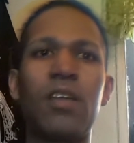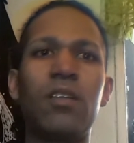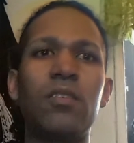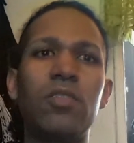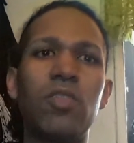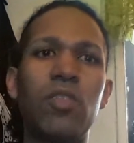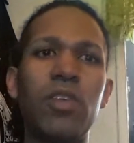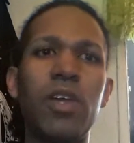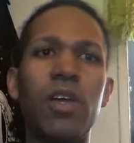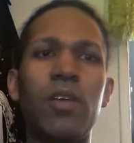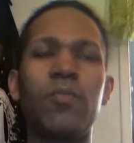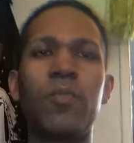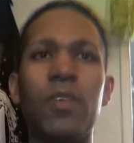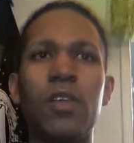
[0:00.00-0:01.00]
So
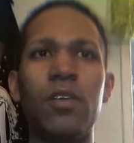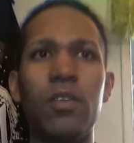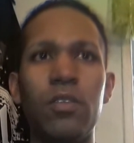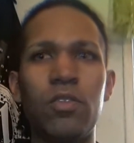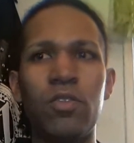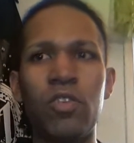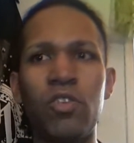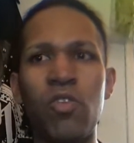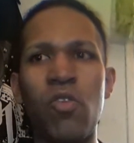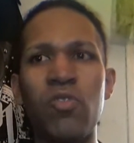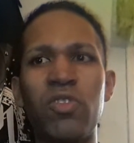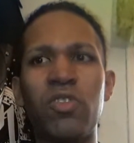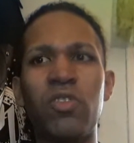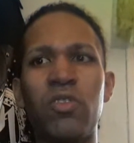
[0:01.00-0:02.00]
yeah this
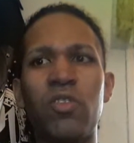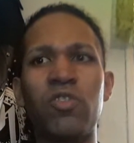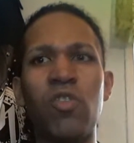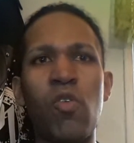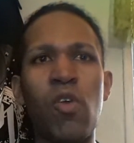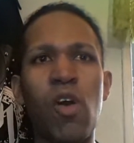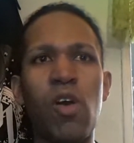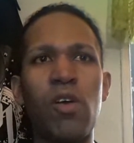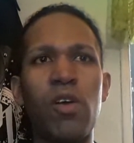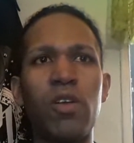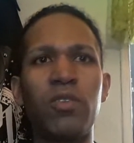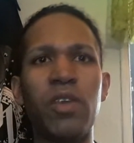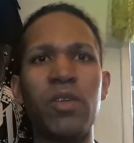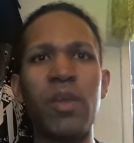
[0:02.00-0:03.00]
whole this whole
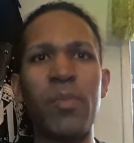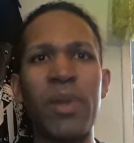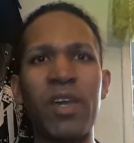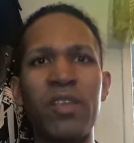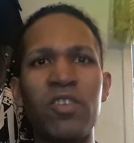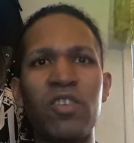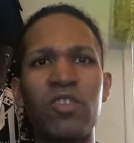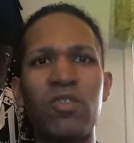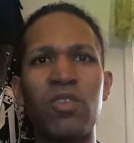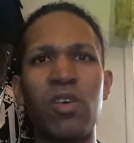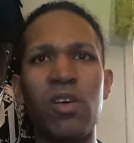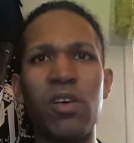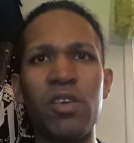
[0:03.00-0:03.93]
uh thing that Becky Lynch is uh,